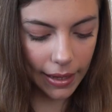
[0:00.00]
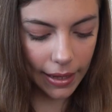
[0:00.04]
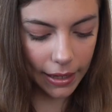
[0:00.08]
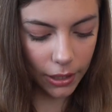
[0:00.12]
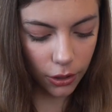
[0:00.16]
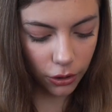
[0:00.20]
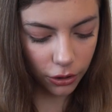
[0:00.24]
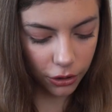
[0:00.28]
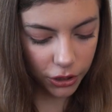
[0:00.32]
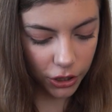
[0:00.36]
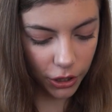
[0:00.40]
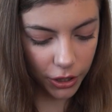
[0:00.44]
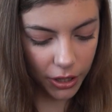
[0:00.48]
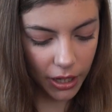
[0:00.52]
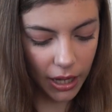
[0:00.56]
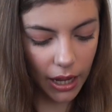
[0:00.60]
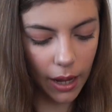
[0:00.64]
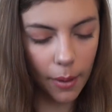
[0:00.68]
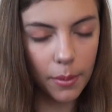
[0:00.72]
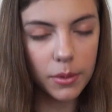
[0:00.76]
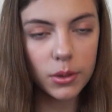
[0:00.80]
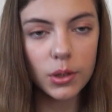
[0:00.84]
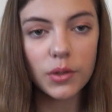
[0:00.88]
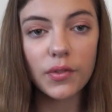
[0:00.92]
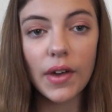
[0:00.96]
It also
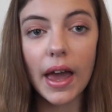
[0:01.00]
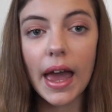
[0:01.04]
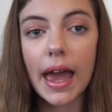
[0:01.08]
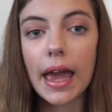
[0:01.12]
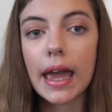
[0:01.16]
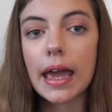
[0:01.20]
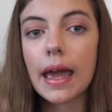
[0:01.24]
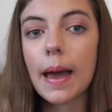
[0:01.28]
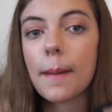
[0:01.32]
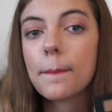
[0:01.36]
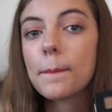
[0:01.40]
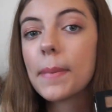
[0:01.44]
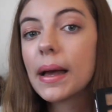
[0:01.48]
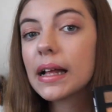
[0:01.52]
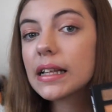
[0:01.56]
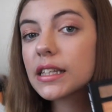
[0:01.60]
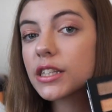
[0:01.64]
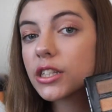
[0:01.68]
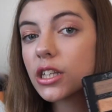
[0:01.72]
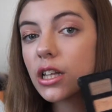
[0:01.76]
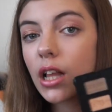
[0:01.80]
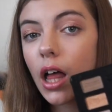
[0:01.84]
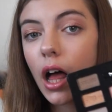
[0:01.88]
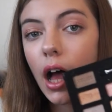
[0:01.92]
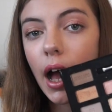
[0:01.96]
comes with a
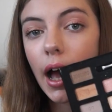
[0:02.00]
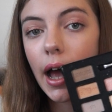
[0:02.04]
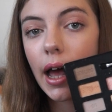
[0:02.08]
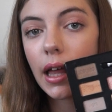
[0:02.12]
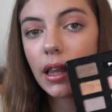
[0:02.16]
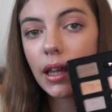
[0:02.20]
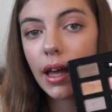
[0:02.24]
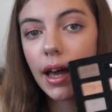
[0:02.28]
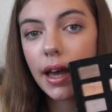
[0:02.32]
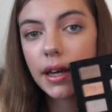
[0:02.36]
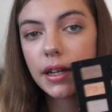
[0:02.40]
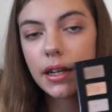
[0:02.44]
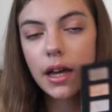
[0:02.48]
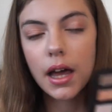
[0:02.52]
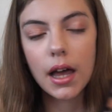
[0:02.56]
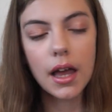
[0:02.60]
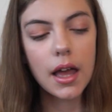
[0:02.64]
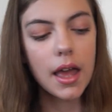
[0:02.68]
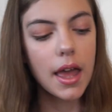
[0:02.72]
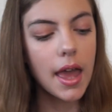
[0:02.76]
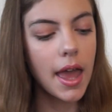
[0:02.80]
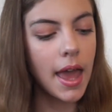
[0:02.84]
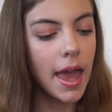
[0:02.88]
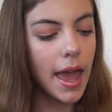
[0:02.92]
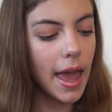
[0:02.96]
pencil
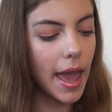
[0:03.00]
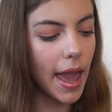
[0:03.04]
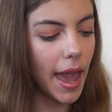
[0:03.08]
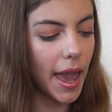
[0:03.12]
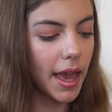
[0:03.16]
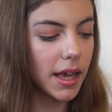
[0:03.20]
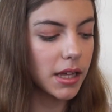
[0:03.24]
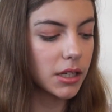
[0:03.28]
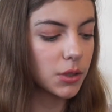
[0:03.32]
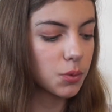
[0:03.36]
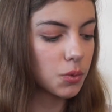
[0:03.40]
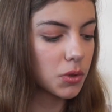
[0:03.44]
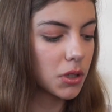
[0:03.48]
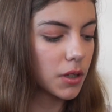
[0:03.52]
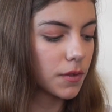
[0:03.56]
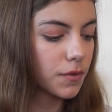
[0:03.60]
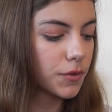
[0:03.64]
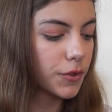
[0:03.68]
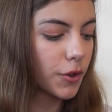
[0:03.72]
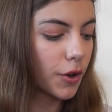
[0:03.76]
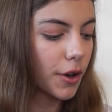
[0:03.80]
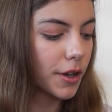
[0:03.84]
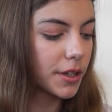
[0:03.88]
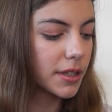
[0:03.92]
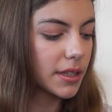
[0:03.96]
eyeliner and one
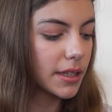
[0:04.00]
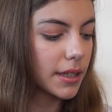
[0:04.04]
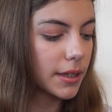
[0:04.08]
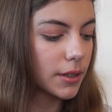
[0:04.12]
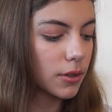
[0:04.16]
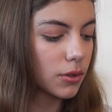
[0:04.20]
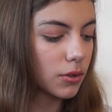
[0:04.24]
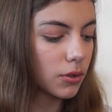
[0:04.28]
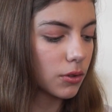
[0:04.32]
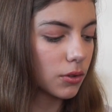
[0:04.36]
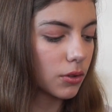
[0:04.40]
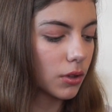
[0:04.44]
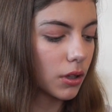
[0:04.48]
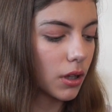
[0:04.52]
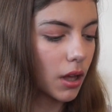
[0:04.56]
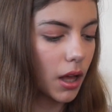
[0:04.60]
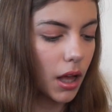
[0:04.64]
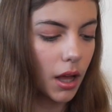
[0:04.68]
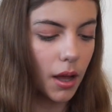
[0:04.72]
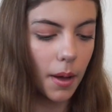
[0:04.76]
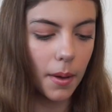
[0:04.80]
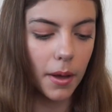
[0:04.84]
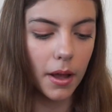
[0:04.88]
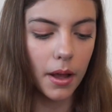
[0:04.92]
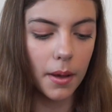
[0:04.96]
of those little
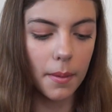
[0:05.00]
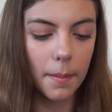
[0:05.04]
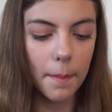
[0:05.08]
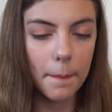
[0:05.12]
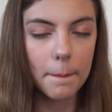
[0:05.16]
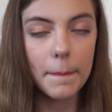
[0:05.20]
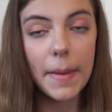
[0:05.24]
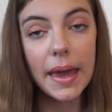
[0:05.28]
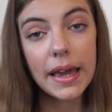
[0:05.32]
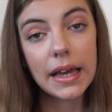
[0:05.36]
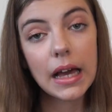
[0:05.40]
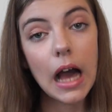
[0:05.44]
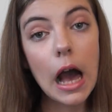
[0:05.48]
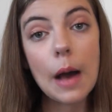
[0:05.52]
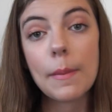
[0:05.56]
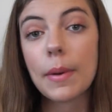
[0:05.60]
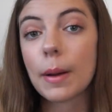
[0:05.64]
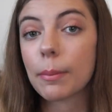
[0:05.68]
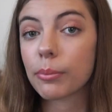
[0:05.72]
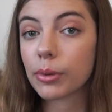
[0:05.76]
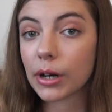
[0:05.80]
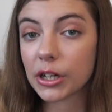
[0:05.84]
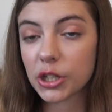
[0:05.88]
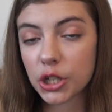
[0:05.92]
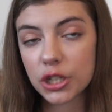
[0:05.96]

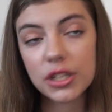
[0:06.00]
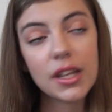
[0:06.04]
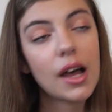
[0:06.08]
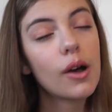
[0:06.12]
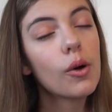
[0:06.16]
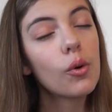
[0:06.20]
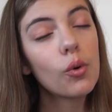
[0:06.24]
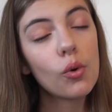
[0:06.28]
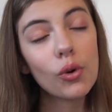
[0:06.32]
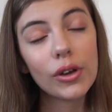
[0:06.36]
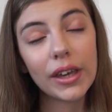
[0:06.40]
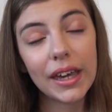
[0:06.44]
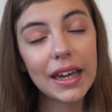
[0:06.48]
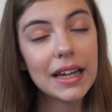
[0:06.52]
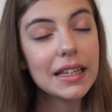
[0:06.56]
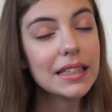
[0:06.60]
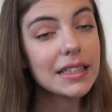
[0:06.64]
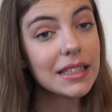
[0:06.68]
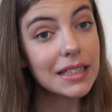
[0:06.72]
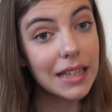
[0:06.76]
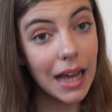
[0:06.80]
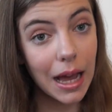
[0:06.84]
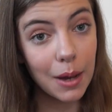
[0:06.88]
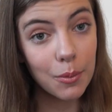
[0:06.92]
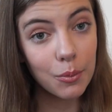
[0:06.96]
makeup brushes that all
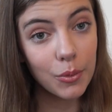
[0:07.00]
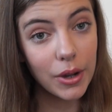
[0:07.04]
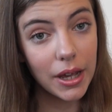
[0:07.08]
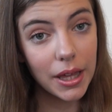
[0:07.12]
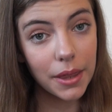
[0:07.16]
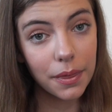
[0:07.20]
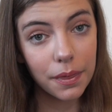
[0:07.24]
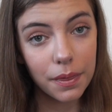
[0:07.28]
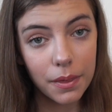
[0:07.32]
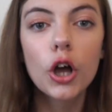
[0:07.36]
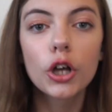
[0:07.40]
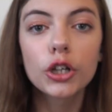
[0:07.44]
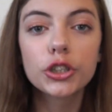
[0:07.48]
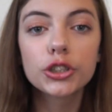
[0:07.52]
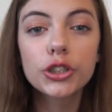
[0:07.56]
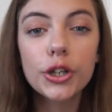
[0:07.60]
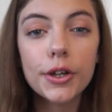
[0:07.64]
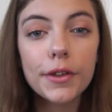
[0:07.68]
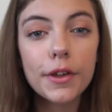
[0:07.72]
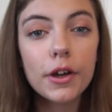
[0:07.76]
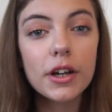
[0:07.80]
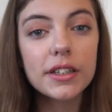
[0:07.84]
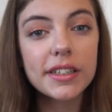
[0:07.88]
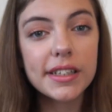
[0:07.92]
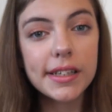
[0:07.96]
kits come with. So
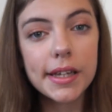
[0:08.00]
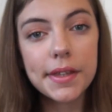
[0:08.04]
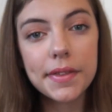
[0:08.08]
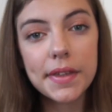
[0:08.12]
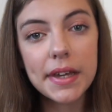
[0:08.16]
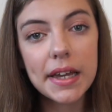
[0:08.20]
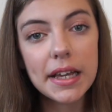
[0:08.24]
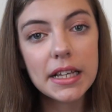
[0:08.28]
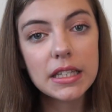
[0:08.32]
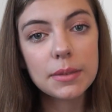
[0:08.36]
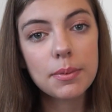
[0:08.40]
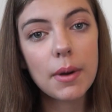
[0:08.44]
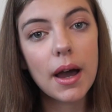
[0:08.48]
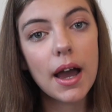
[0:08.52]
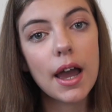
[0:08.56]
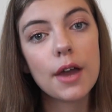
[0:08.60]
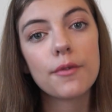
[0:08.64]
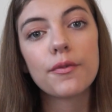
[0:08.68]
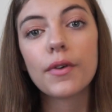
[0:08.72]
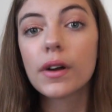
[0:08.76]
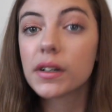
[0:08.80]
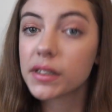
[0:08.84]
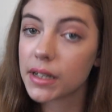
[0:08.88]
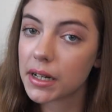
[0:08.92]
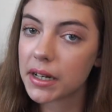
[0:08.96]
those are the things my
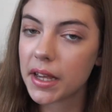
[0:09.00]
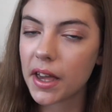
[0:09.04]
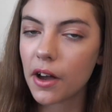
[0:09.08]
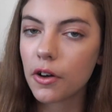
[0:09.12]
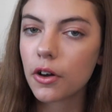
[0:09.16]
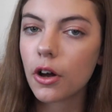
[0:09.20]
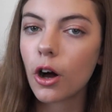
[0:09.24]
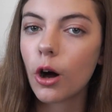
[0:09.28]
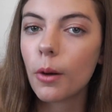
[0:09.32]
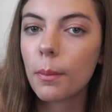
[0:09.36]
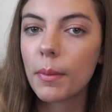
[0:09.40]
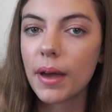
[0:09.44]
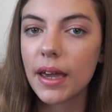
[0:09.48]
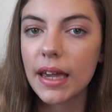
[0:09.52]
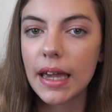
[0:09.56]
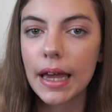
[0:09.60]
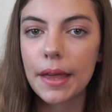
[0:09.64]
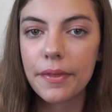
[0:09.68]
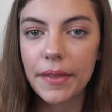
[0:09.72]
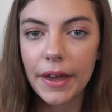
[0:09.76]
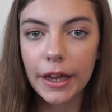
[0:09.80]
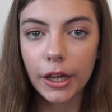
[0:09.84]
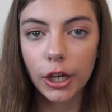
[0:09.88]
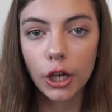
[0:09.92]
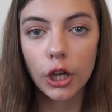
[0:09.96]
friend Danielle got
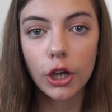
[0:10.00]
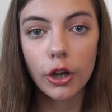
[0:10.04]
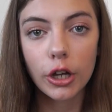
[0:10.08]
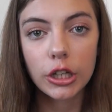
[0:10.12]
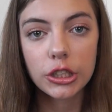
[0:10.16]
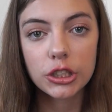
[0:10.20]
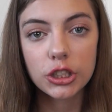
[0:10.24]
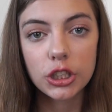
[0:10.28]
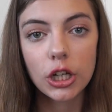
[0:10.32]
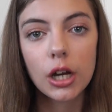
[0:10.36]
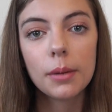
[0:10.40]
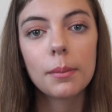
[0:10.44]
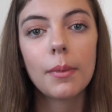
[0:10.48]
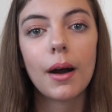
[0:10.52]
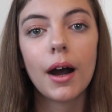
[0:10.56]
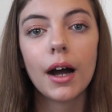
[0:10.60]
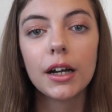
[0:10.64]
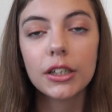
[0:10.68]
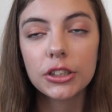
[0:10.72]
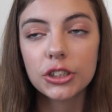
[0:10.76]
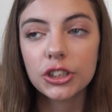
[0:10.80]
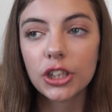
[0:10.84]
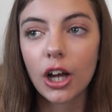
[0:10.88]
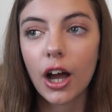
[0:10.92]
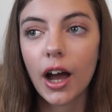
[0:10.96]
me. Thank you so
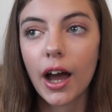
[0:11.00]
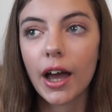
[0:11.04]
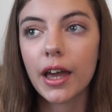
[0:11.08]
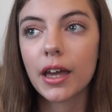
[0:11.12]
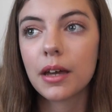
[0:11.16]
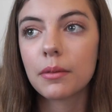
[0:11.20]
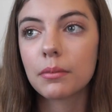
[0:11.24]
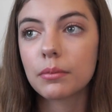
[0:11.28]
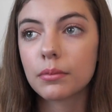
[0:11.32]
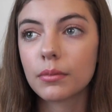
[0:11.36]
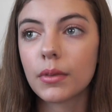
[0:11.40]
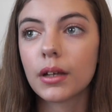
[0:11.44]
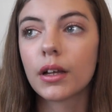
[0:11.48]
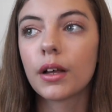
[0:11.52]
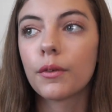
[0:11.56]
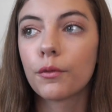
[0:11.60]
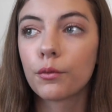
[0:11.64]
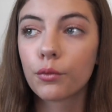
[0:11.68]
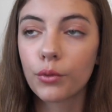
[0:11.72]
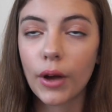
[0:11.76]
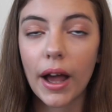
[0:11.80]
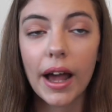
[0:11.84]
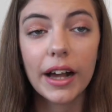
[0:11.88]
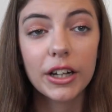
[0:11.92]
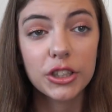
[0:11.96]
much. I
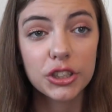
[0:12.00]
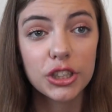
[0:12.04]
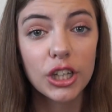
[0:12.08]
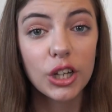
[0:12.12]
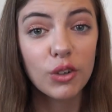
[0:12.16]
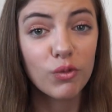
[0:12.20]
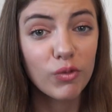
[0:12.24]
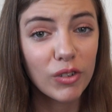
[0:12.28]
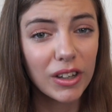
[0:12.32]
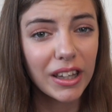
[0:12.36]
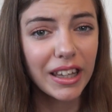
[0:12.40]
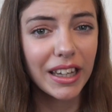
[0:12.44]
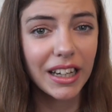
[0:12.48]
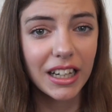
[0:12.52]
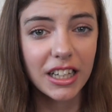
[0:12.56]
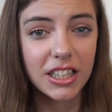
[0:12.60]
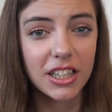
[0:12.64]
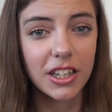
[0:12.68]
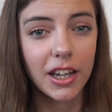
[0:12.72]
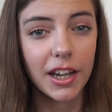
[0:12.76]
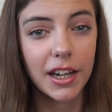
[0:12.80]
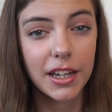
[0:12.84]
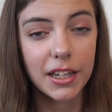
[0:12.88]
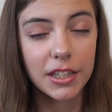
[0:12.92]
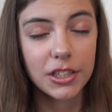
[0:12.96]
am actually really
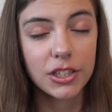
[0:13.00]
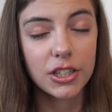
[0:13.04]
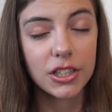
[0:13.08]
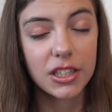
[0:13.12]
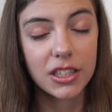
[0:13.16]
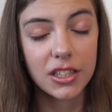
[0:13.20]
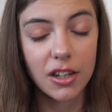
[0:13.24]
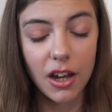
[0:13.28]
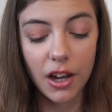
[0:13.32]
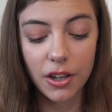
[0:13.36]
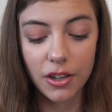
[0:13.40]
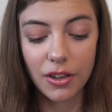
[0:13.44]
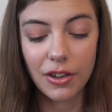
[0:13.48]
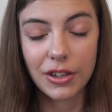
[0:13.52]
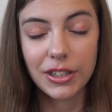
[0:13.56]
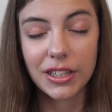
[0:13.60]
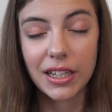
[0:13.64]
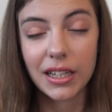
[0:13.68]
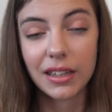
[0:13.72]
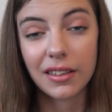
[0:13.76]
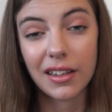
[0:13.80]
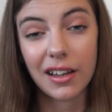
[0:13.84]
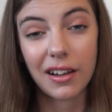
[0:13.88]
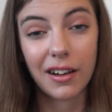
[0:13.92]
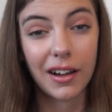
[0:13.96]
excited to start
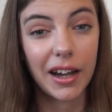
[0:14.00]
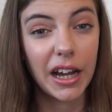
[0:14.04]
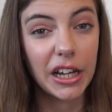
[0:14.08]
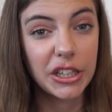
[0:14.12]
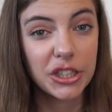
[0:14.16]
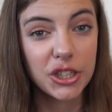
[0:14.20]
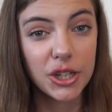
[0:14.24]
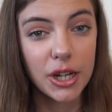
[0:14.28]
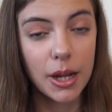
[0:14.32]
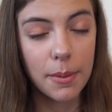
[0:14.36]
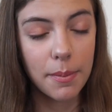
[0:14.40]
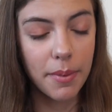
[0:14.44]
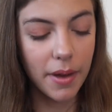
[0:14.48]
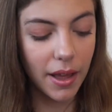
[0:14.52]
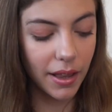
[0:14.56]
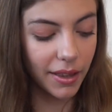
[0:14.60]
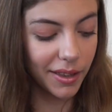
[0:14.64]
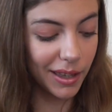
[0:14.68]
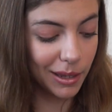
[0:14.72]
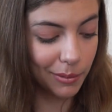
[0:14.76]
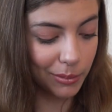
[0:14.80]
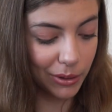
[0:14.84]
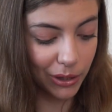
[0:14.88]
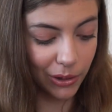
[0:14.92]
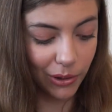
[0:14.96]
using the eyeshadow
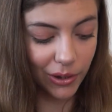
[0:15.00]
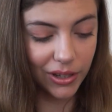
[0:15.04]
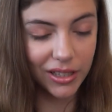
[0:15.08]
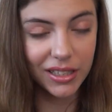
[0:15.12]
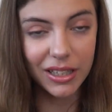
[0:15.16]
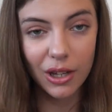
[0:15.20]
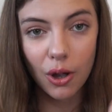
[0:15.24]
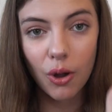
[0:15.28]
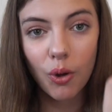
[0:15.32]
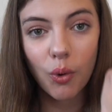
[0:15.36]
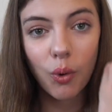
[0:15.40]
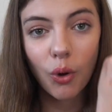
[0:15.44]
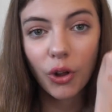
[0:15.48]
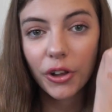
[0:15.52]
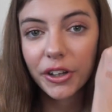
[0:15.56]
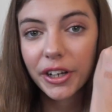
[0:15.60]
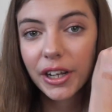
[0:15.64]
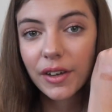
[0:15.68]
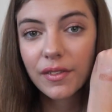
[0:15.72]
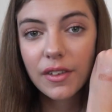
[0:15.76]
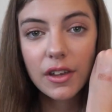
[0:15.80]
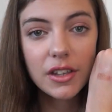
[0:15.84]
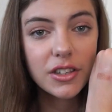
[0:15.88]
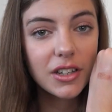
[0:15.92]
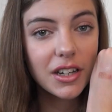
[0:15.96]
palette, because the
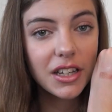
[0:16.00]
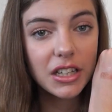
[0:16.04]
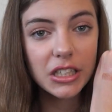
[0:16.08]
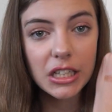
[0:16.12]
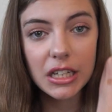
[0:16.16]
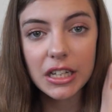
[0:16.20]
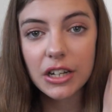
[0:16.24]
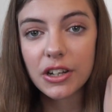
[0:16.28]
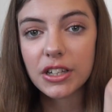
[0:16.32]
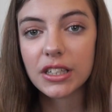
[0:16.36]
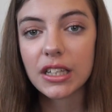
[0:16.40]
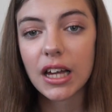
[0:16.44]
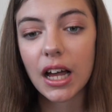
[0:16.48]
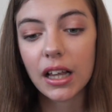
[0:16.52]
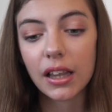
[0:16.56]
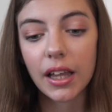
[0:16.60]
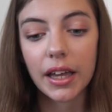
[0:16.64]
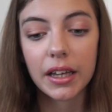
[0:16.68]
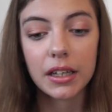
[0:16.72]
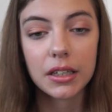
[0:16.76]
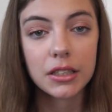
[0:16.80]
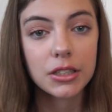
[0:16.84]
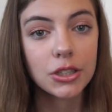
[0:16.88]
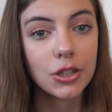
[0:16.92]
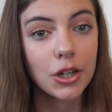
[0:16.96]
quality of those eyeshadows are
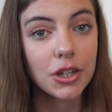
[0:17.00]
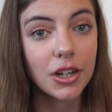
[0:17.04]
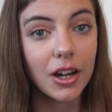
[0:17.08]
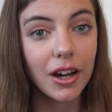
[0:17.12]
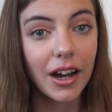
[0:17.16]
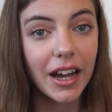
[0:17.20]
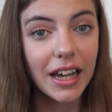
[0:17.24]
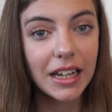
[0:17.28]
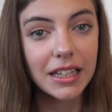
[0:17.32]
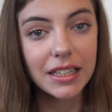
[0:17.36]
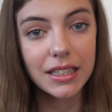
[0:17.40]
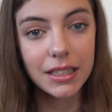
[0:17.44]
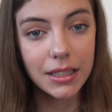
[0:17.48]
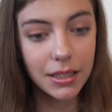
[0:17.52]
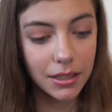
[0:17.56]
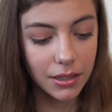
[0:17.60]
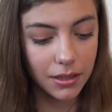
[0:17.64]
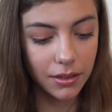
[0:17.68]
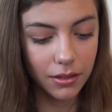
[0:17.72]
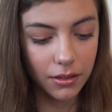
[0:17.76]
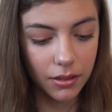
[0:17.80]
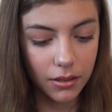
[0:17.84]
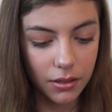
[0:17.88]
like so nice.